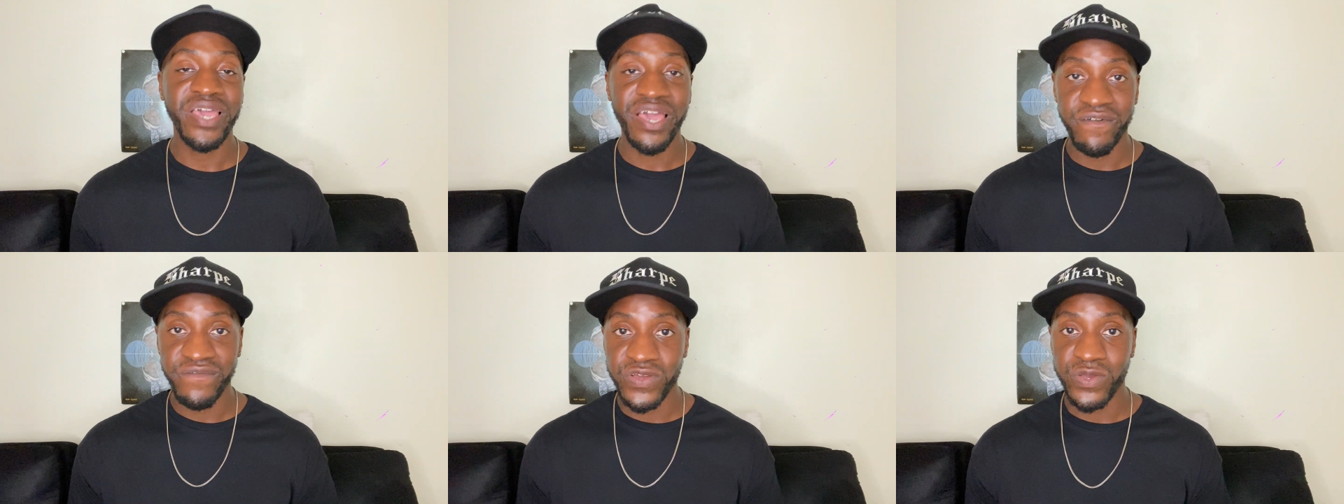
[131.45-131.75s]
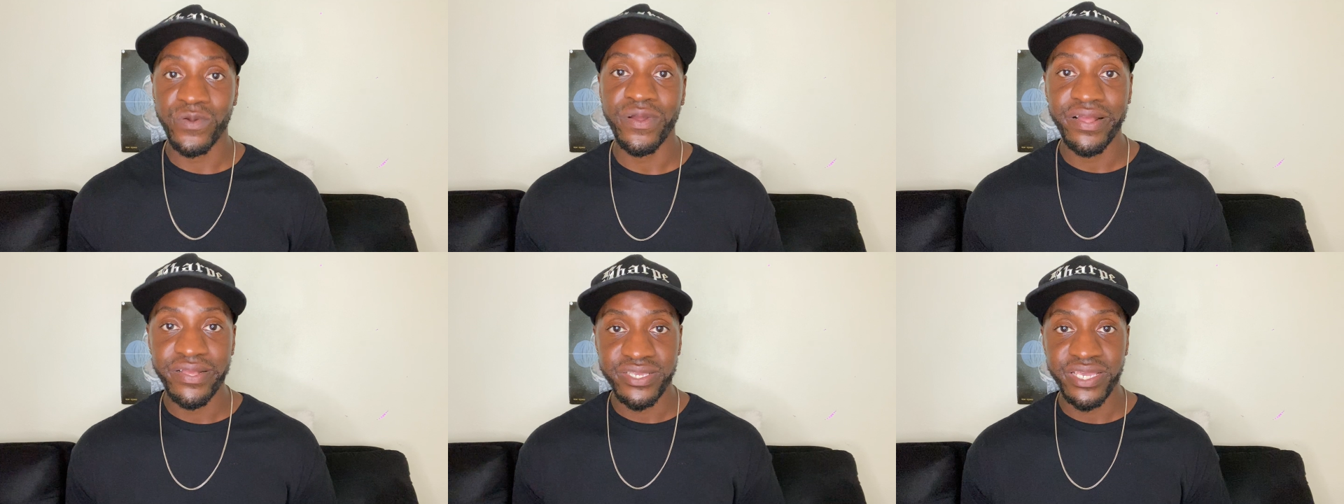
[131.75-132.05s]
have a
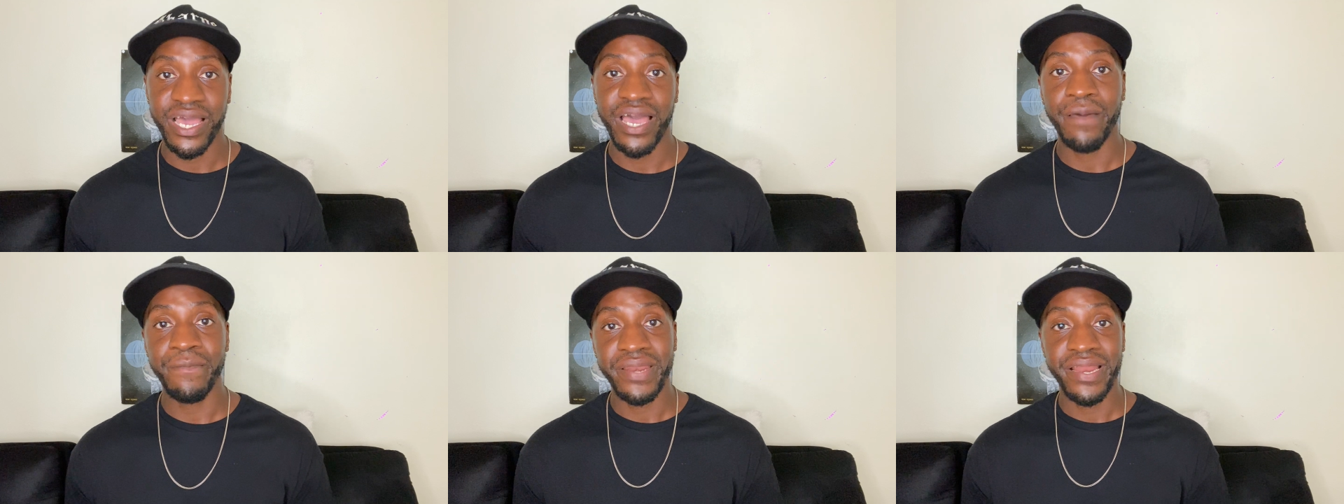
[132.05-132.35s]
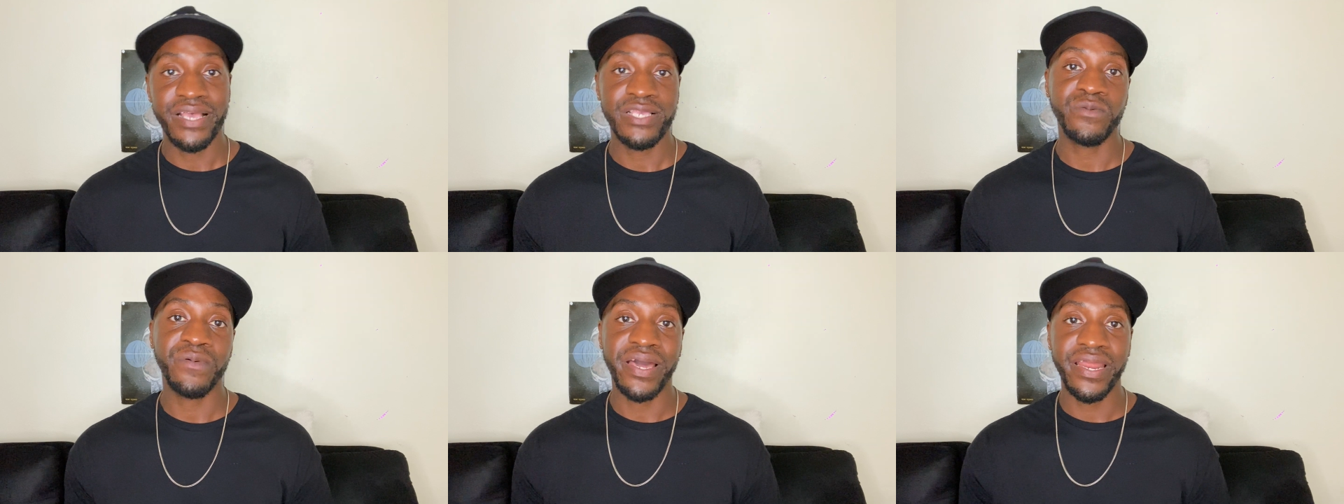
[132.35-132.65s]
great time, and
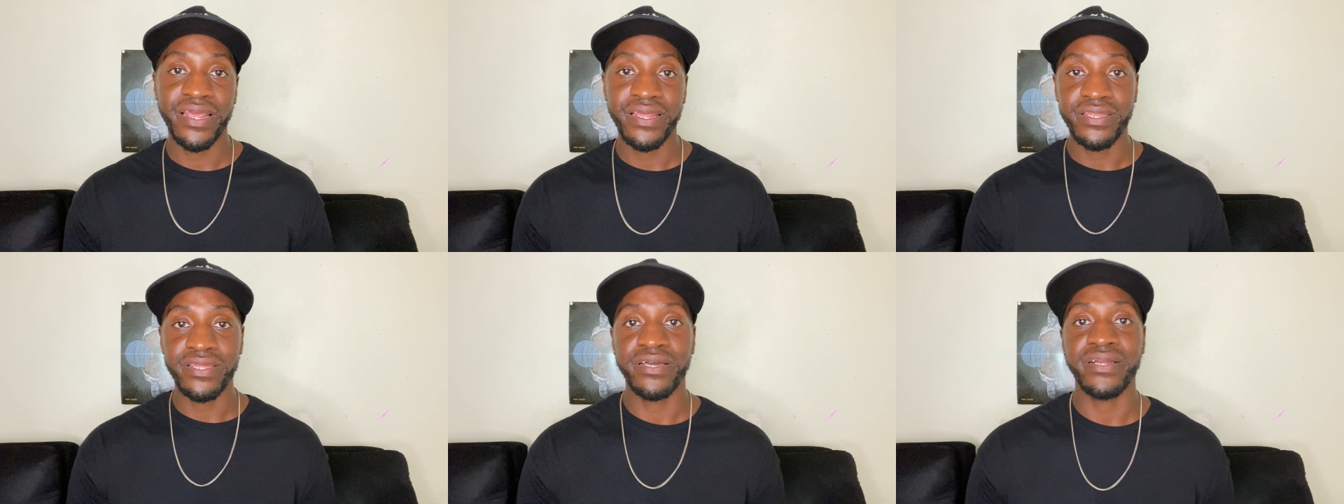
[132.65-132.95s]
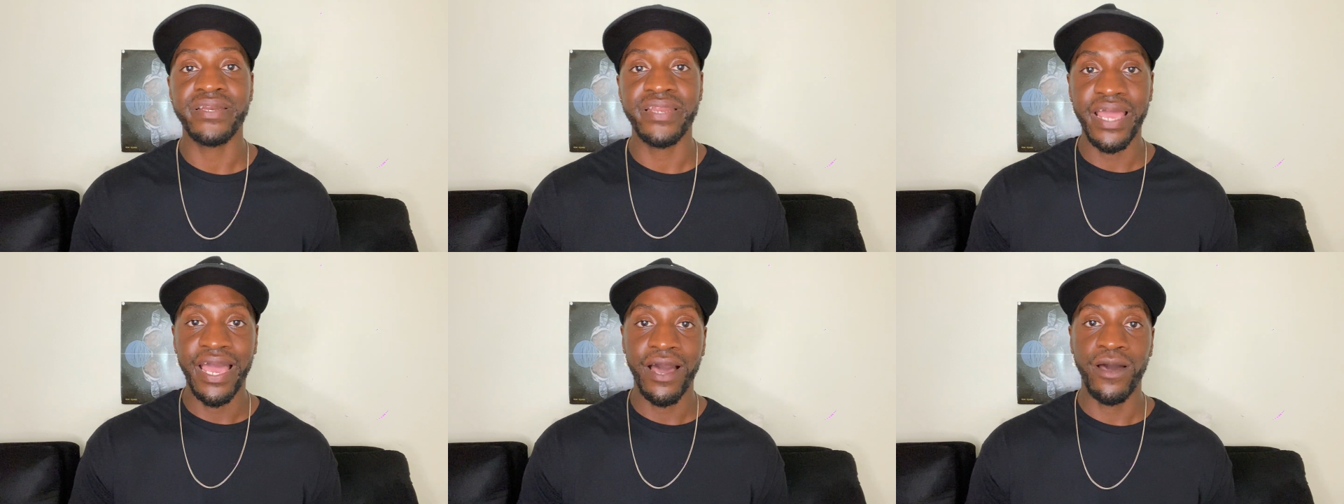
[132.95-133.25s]
that's why they
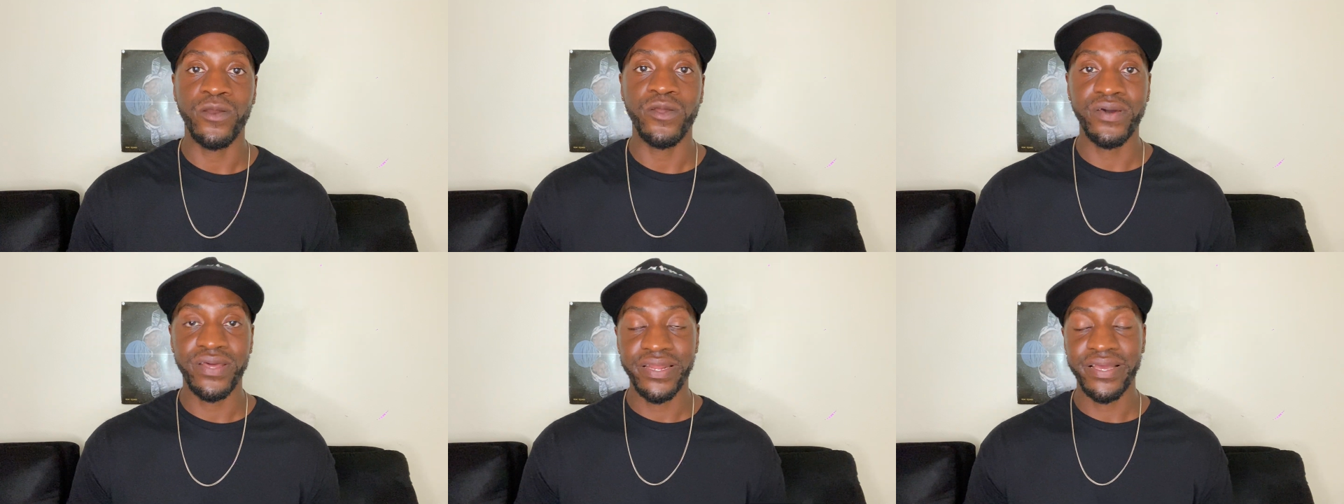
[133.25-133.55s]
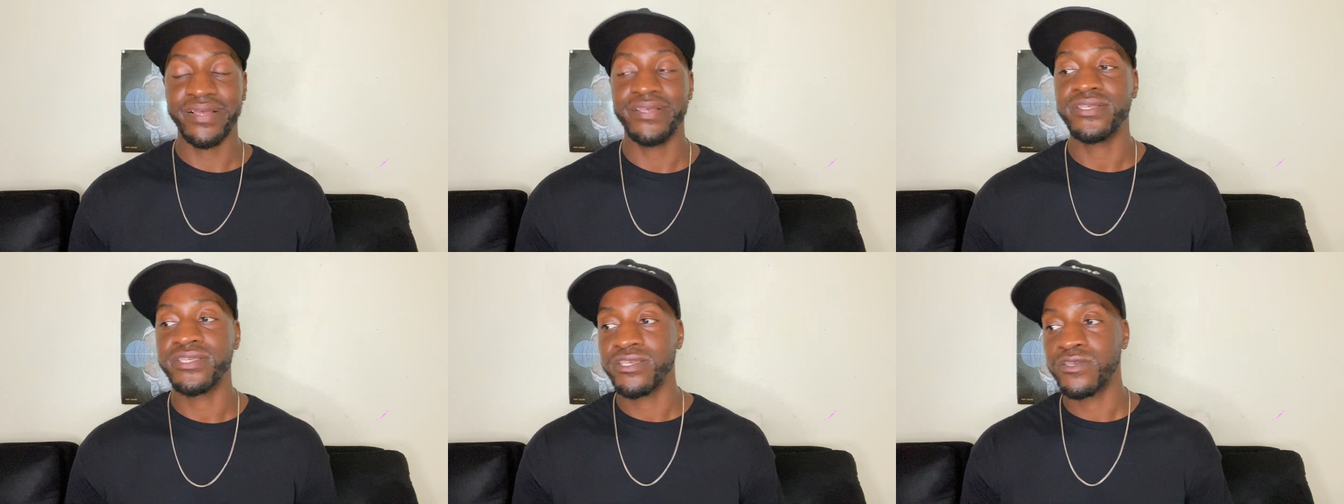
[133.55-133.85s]
look down on
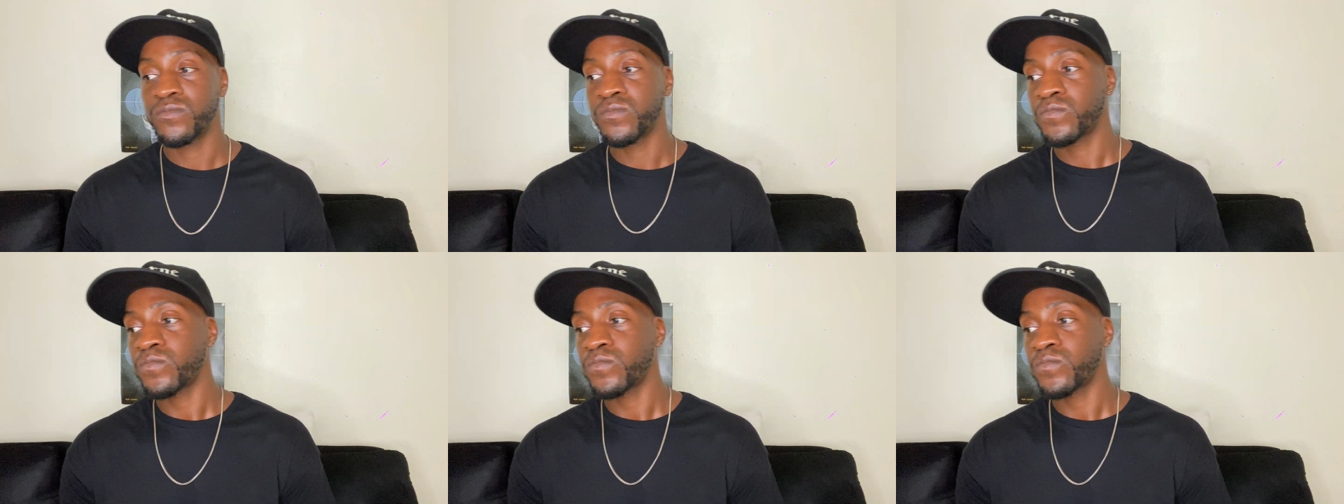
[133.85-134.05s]
us.